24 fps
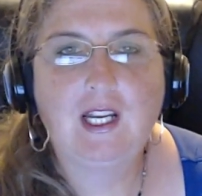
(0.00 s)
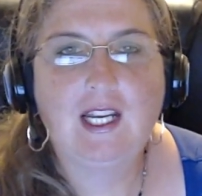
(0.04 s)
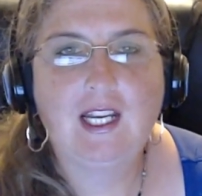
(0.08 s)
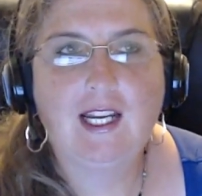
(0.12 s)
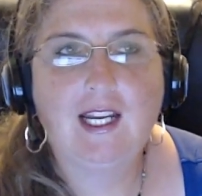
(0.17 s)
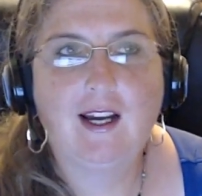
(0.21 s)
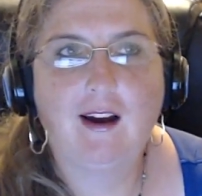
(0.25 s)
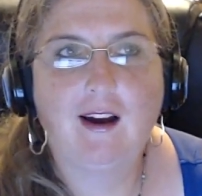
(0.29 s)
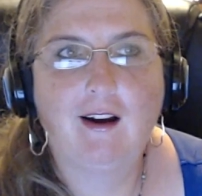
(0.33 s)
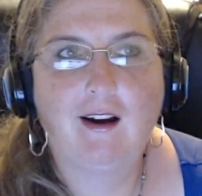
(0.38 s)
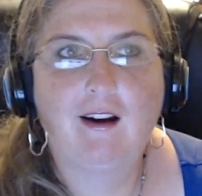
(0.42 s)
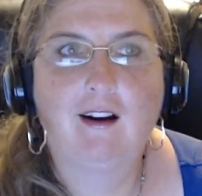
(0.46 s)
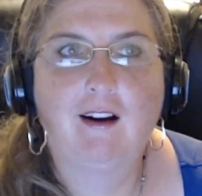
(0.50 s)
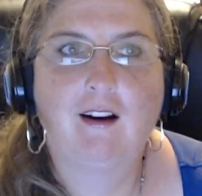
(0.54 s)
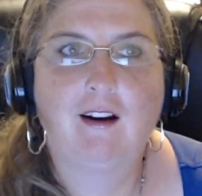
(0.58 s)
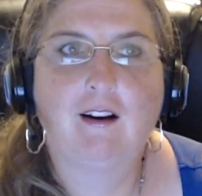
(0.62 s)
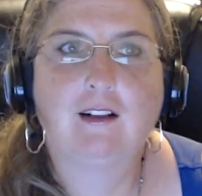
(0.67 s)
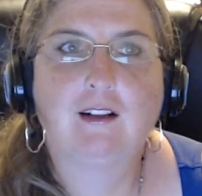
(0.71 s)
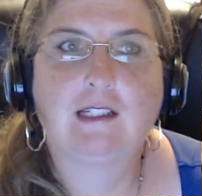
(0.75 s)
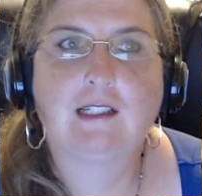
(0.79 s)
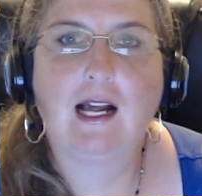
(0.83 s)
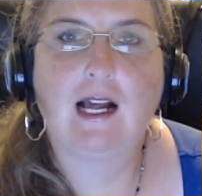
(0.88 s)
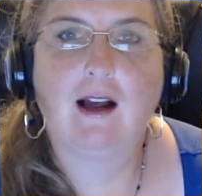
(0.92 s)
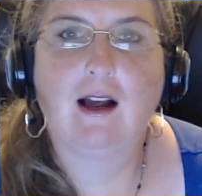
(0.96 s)
We
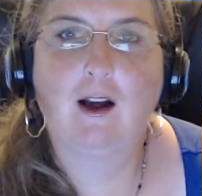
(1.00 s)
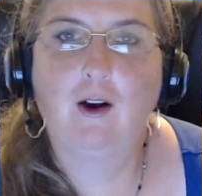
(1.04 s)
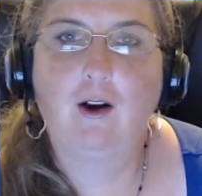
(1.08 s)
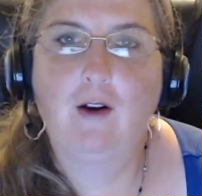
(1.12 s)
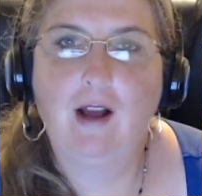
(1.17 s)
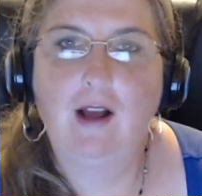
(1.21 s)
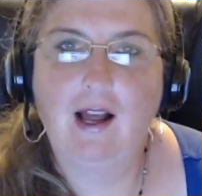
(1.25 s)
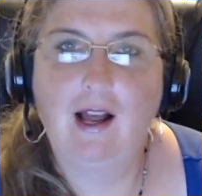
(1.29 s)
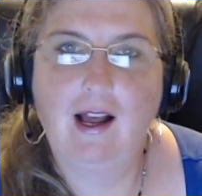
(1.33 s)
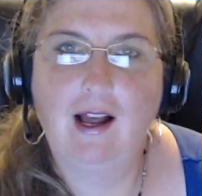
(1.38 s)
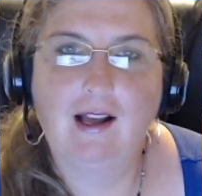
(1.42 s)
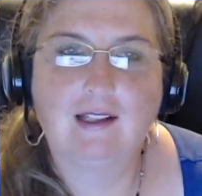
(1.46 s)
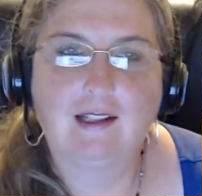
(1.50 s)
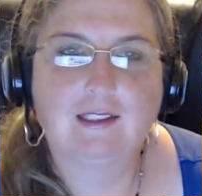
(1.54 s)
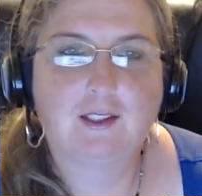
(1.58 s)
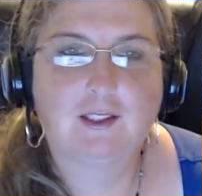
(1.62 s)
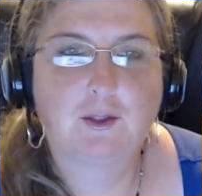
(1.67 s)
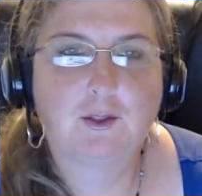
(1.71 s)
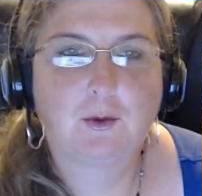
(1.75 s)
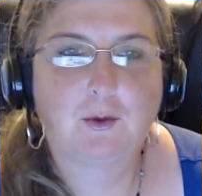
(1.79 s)
are now at